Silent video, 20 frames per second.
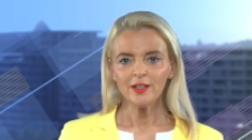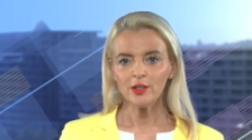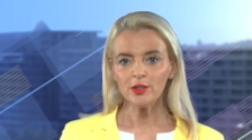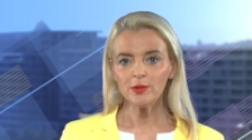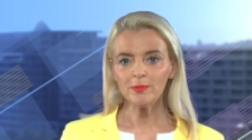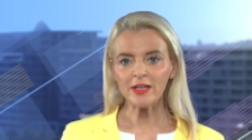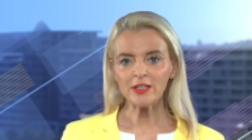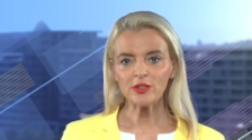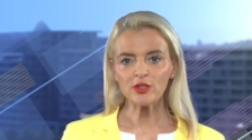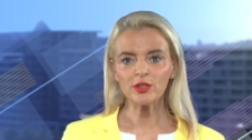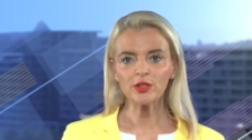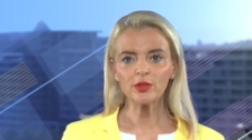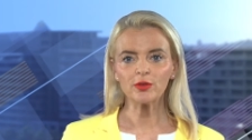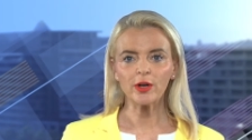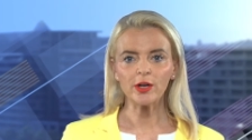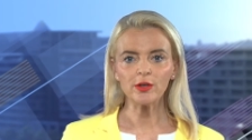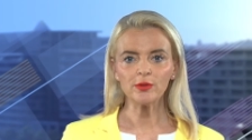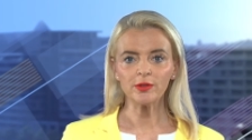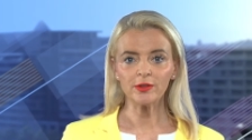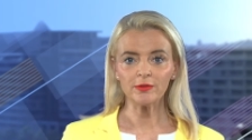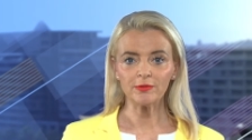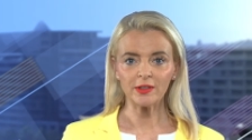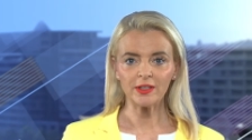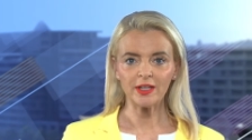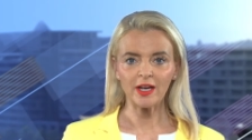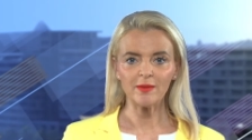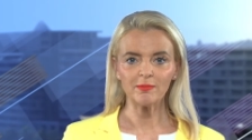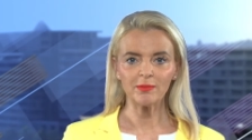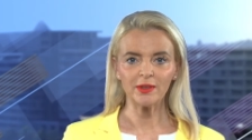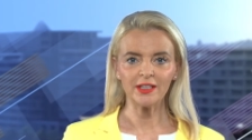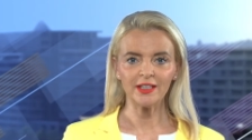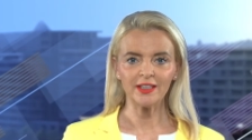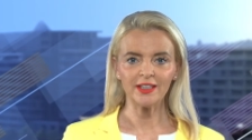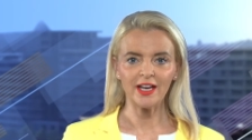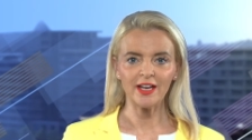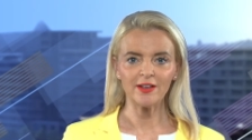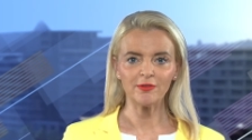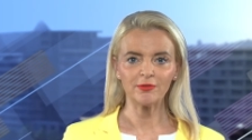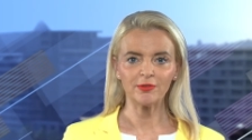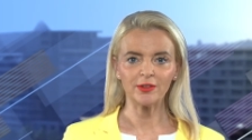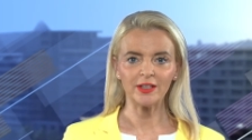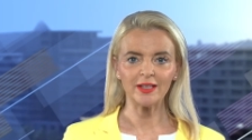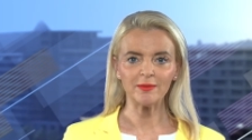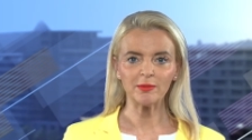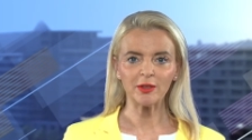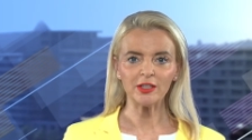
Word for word: And you mentioned the growth of the company there, Philip.